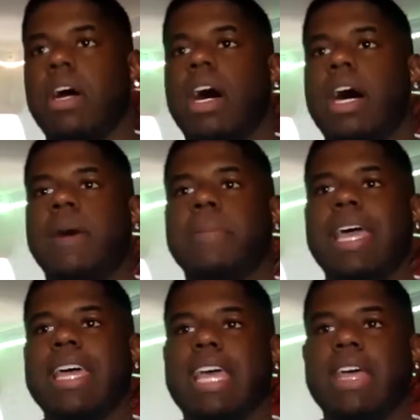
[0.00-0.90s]

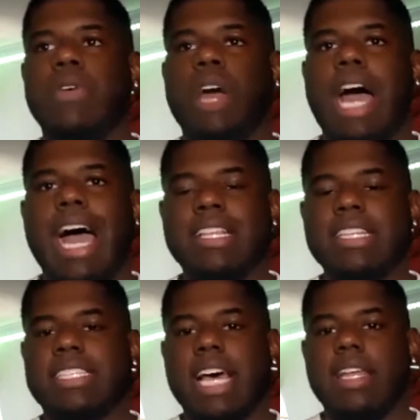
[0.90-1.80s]
And I
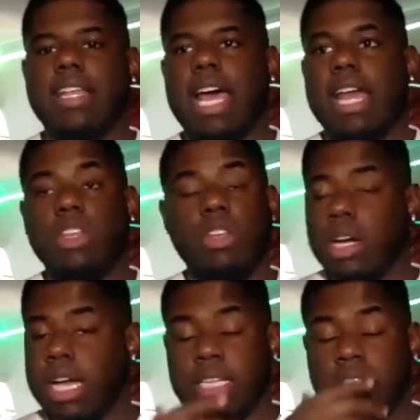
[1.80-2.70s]
decided at a
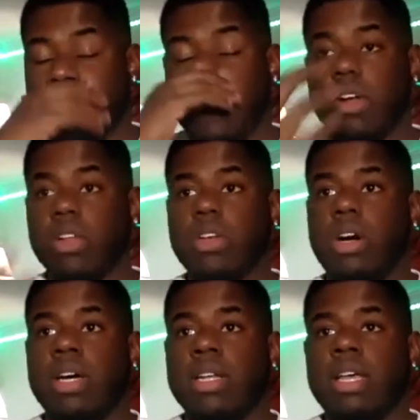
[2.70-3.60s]
young age, very early
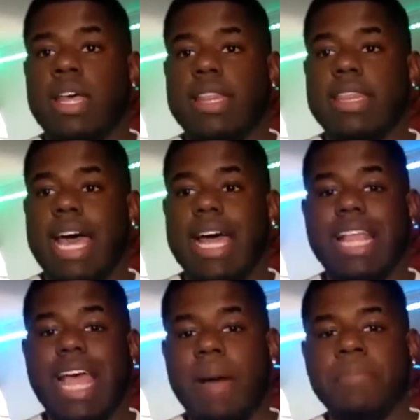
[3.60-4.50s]
on, that
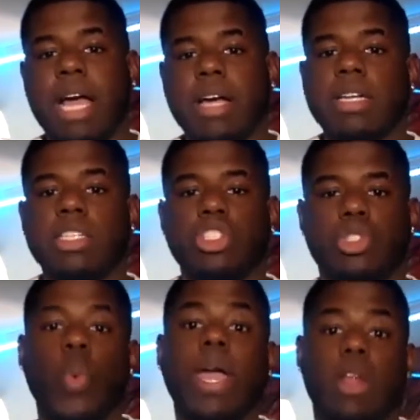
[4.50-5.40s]
I'm not gonna just
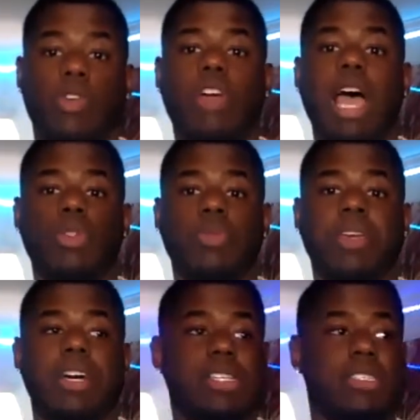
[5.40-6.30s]
wait around,
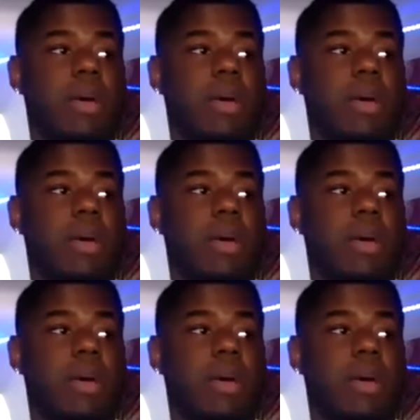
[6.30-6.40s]
because